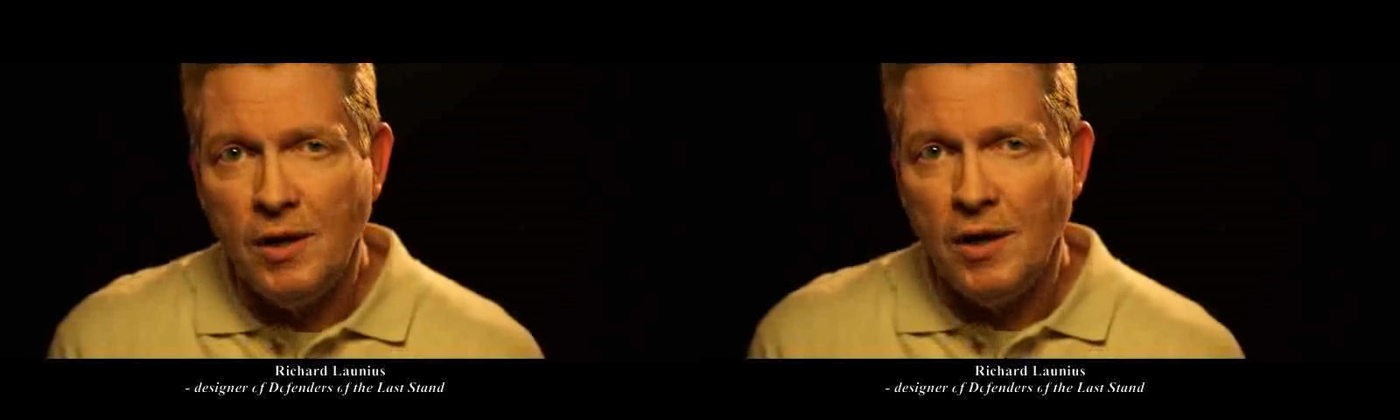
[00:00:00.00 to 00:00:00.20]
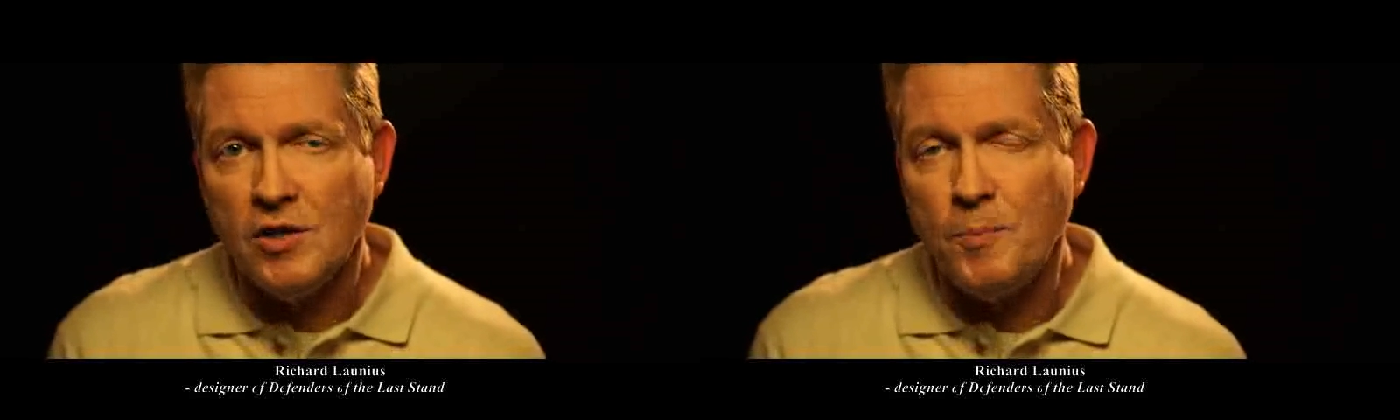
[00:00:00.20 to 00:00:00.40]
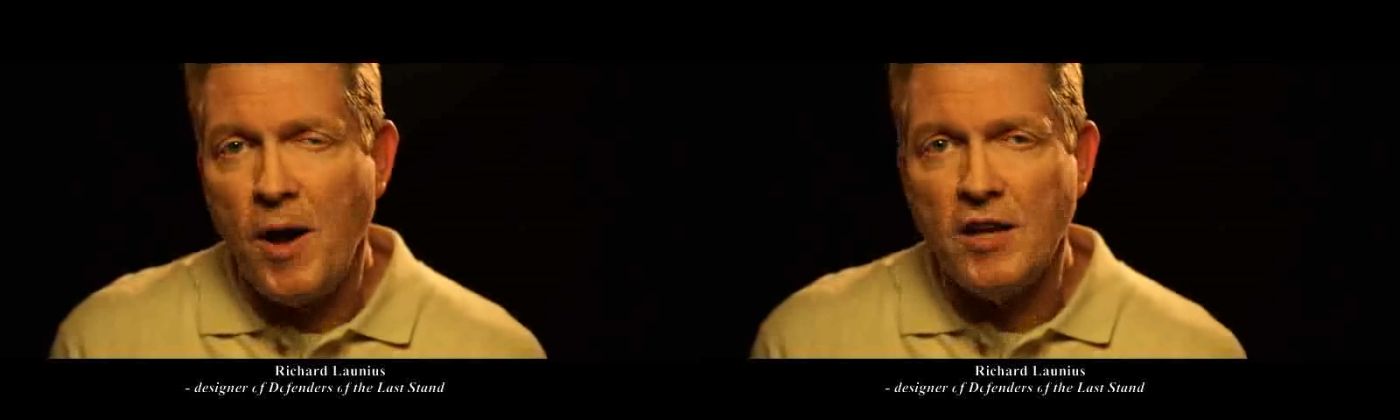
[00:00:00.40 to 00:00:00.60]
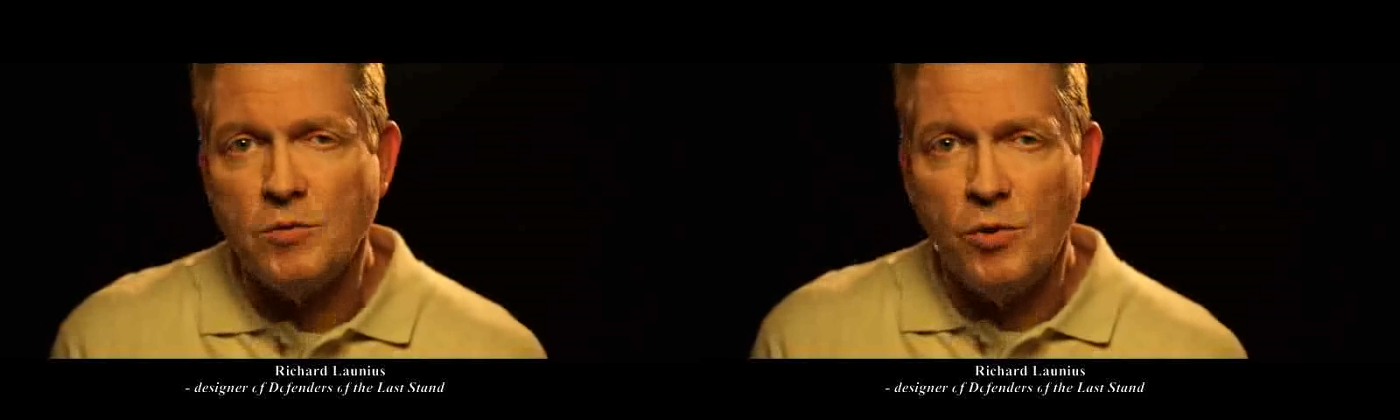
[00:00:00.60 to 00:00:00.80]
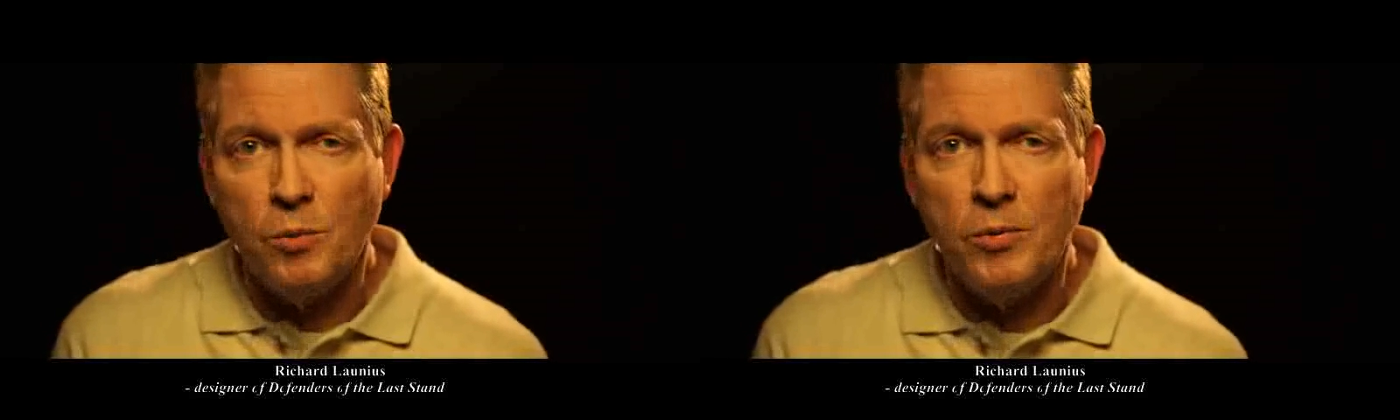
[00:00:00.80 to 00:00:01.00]
It's
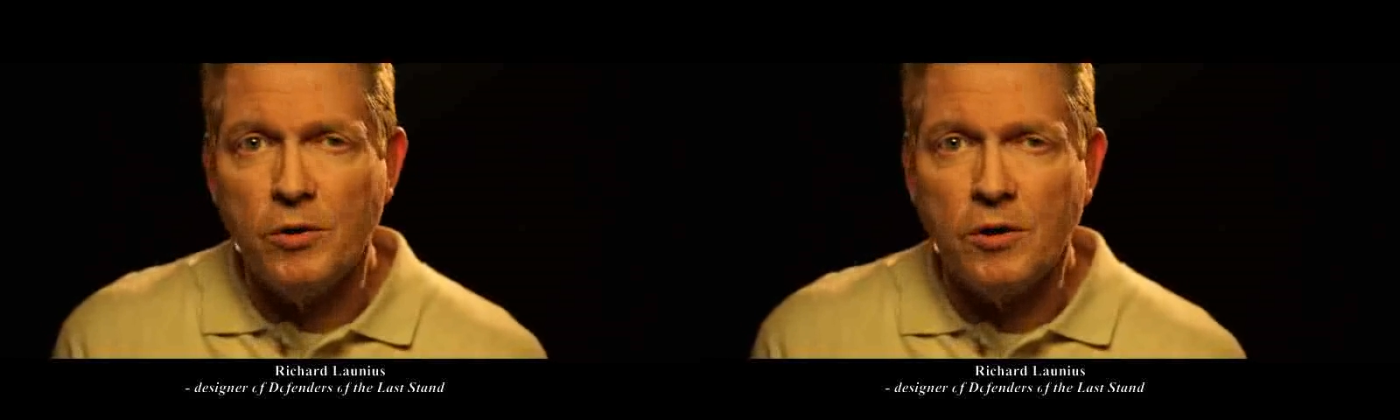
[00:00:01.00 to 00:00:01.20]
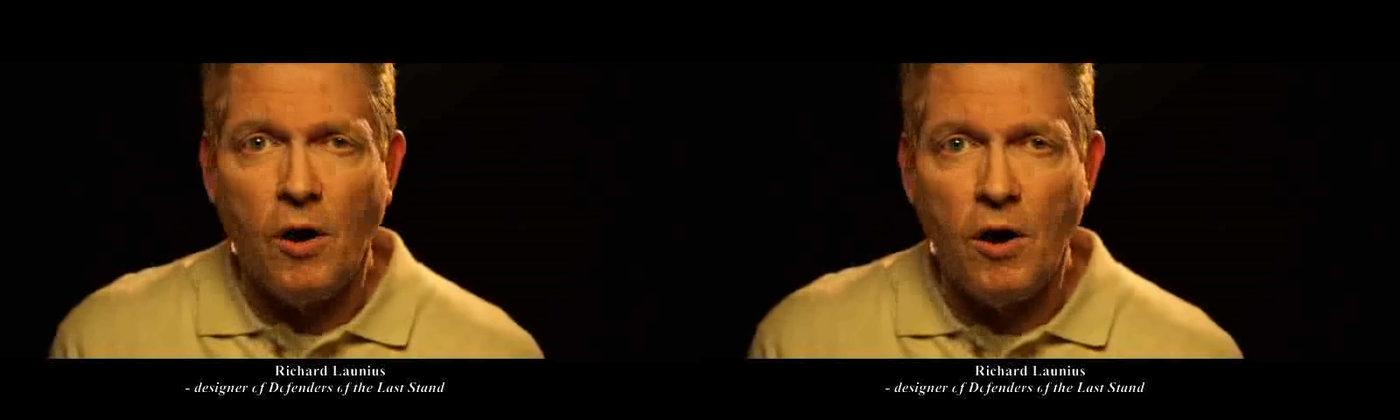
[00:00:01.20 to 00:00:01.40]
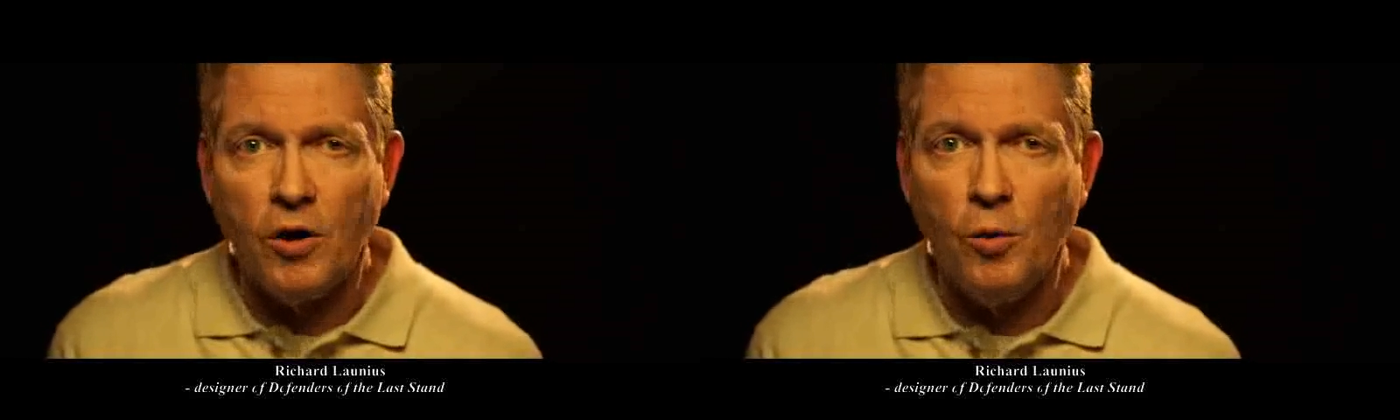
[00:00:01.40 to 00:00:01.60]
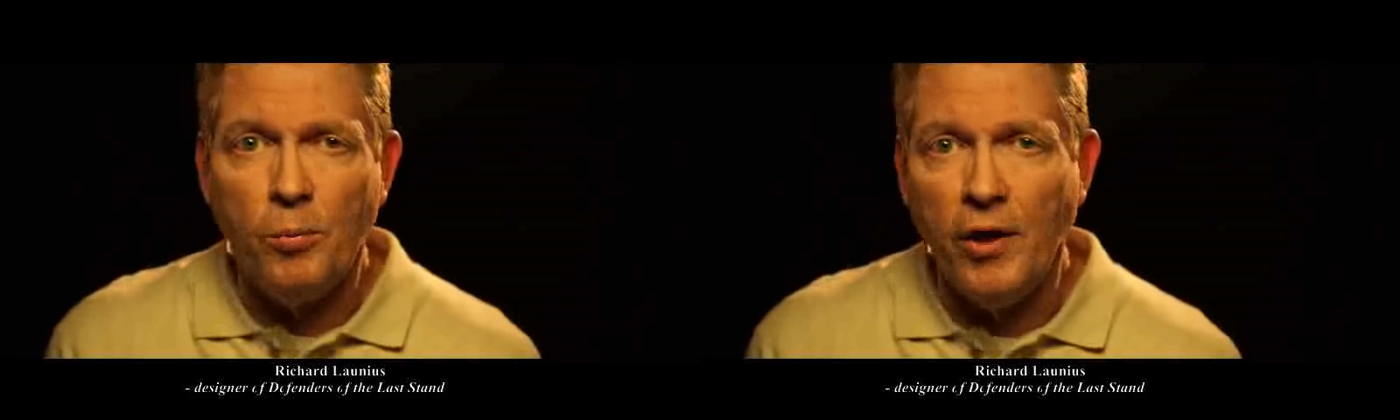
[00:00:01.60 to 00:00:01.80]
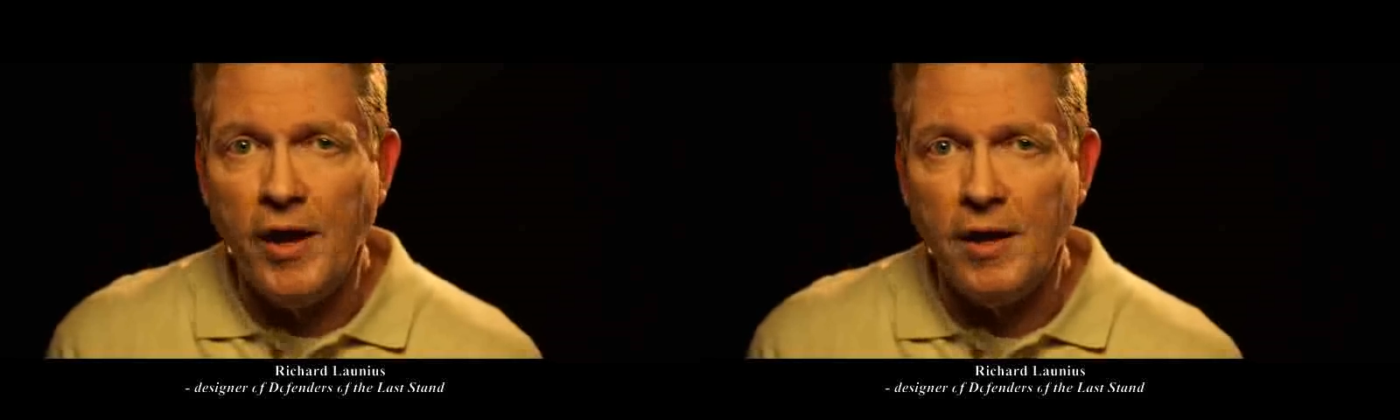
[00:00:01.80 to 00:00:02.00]
possible to build a cargo
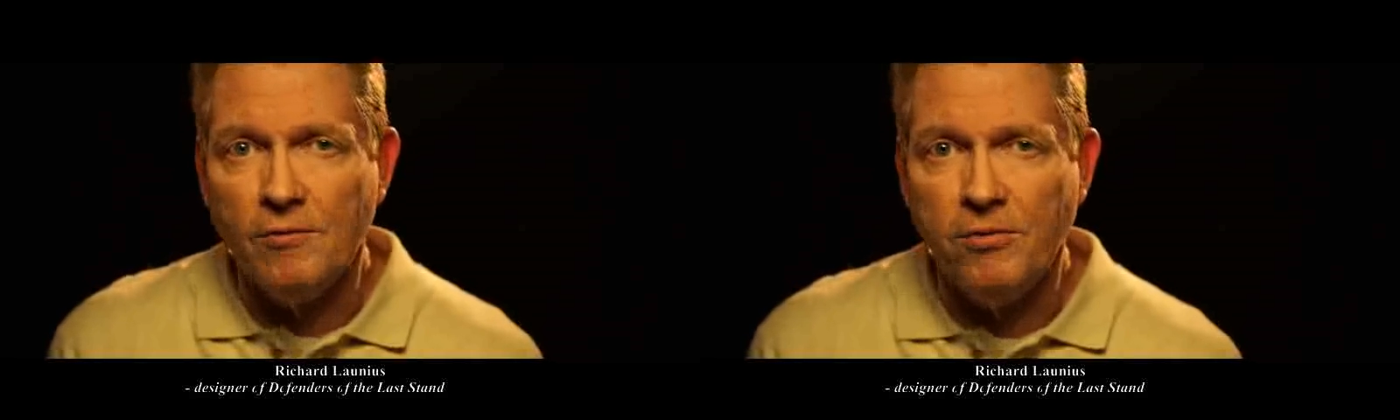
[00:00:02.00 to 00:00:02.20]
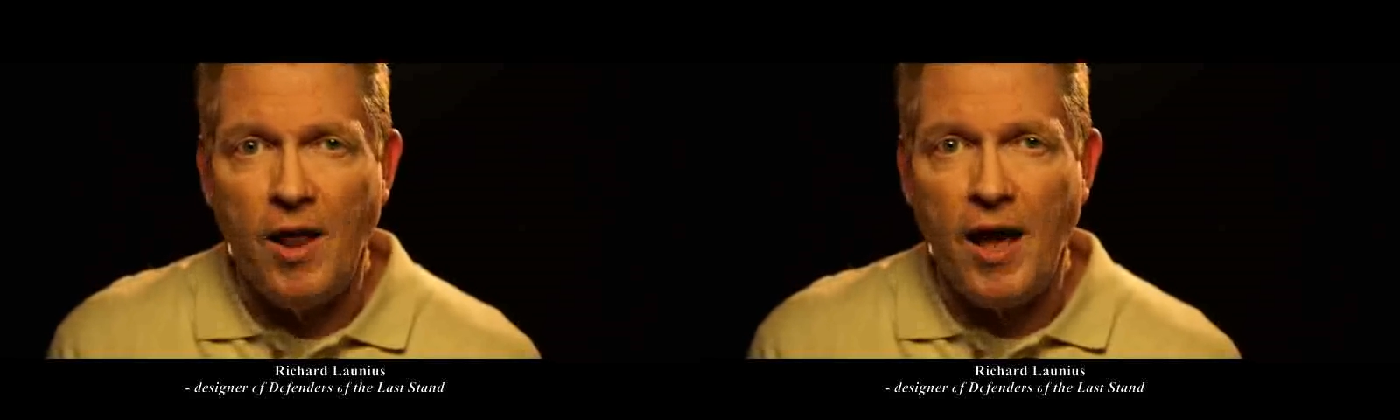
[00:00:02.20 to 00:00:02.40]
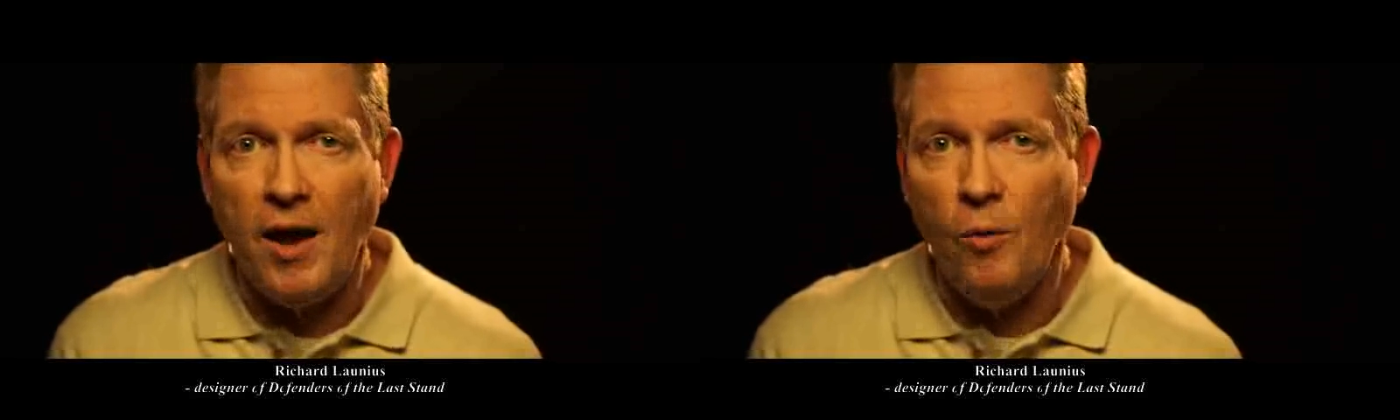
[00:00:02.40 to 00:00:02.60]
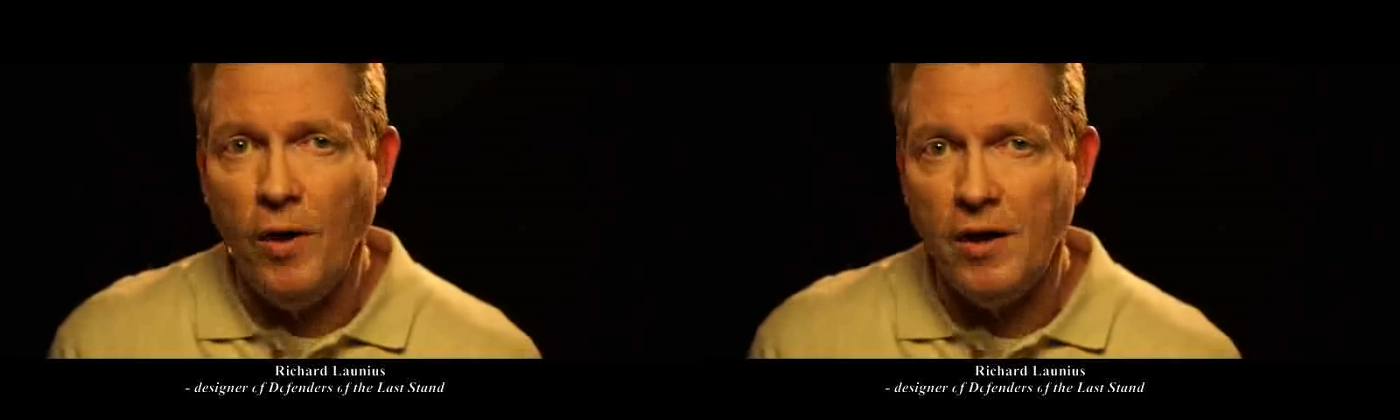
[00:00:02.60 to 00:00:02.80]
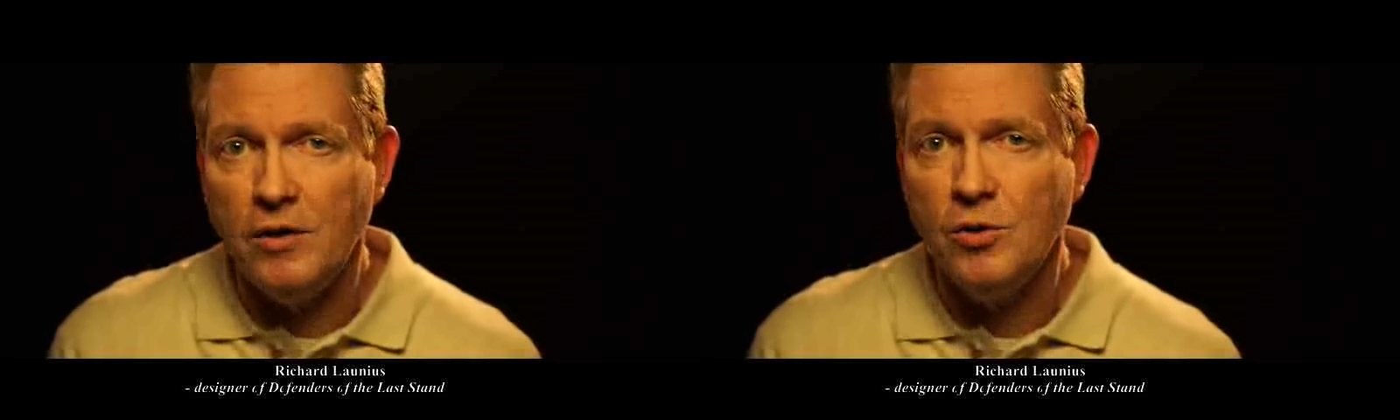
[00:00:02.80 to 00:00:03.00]
plane and fly away